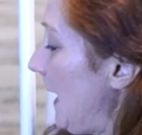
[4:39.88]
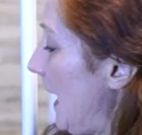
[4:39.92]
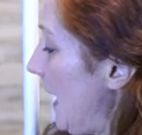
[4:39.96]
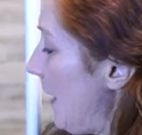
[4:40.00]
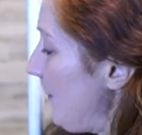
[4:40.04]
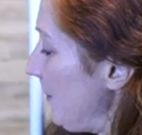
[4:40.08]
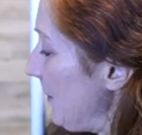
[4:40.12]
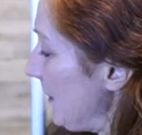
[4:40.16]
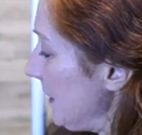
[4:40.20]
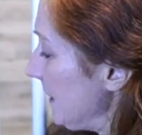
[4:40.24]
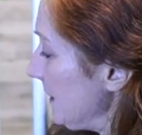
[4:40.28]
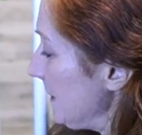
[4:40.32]

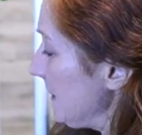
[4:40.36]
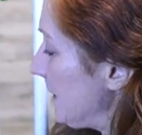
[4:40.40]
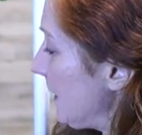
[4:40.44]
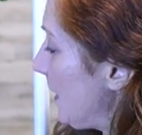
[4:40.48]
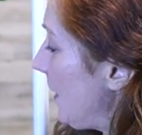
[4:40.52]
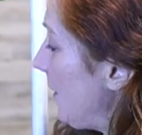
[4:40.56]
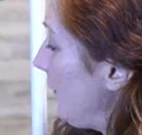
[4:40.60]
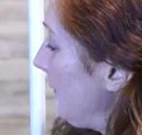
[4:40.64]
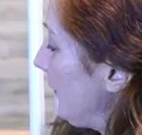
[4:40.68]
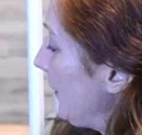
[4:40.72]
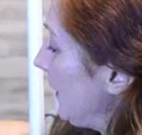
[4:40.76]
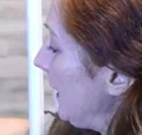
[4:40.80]
happens
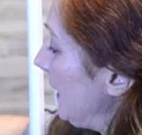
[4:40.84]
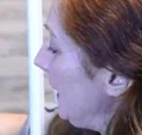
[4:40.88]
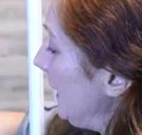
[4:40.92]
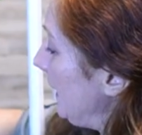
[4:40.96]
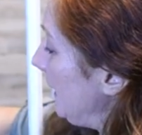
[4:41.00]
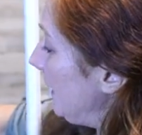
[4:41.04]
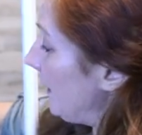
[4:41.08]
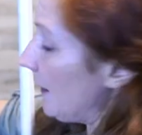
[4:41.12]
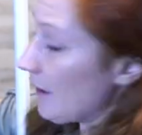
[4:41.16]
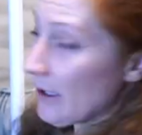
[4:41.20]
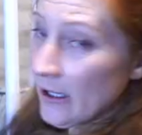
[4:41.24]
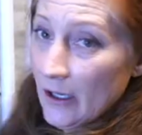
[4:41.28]
over
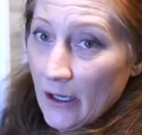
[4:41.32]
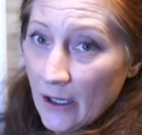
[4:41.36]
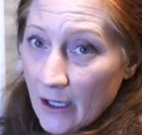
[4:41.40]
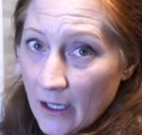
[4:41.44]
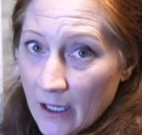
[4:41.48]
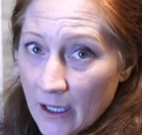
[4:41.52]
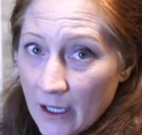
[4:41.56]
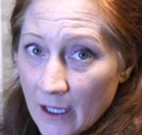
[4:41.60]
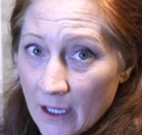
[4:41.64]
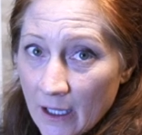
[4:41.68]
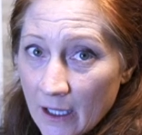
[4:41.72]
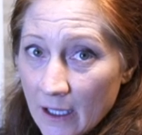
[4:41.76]
here
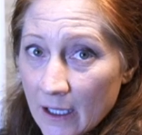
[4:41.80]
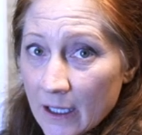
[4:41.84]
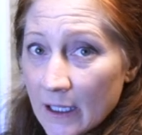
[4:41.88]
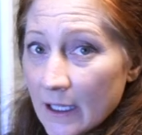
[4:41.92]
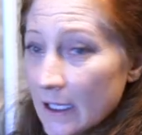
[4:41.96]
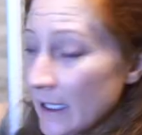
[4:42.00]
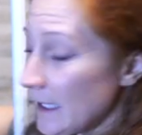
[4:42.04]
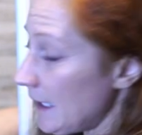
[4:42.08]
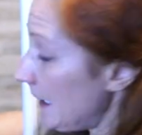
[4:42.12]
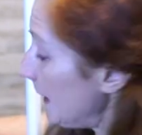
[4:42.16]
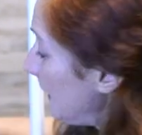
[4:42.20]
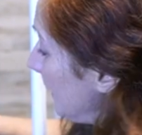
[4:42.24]

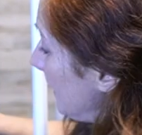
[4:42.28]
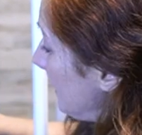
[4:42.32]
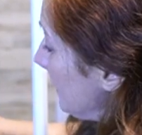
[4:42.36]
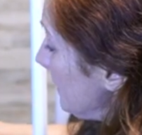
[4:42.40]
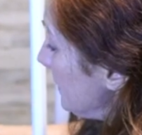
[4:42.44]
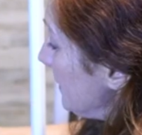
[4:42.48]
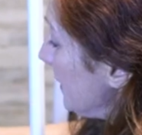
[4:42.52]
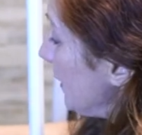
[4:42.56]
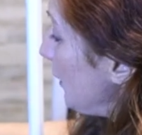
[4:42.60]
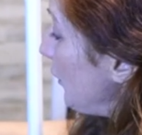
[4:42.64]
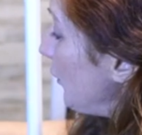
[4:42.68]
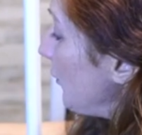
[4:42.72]

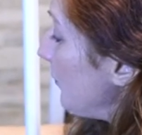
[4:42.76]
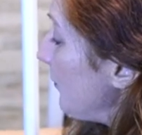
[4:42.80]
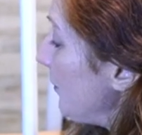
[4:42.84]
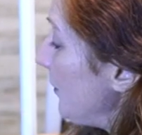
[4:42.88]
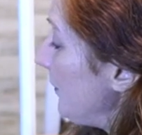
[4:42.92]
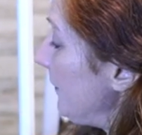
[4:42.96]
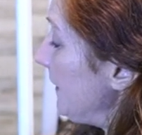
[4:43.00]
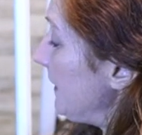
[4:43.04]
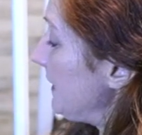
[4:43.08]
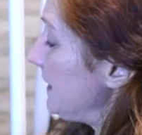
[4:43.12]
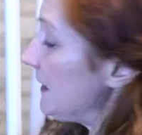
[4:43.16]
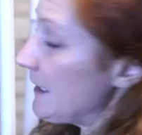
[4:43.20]
is you
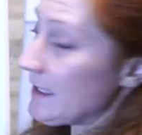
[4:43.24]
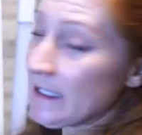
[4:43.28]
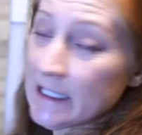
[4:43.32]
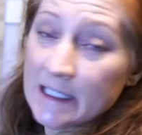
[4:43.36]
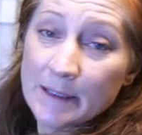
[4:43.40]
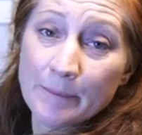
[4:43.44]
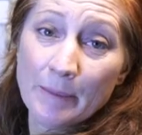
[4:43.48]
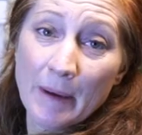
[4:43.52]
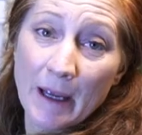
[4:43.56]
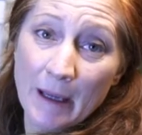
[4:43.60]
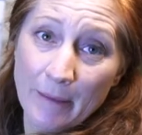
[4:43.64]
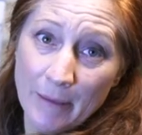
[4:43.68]
move into
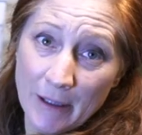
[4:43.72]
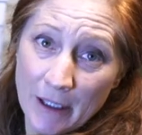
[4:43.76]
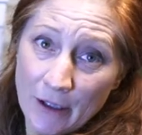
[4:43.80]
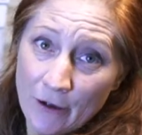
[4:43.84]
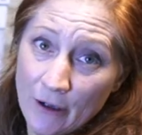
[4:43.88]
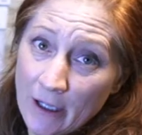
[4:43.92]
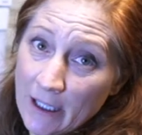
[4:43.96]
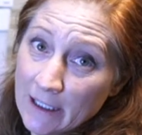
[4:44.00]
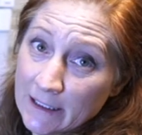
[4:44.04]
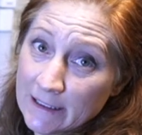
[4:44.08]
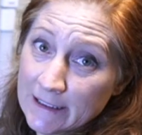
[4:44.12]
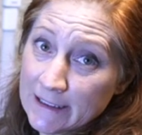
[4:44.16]
this baby
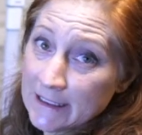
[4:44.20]
green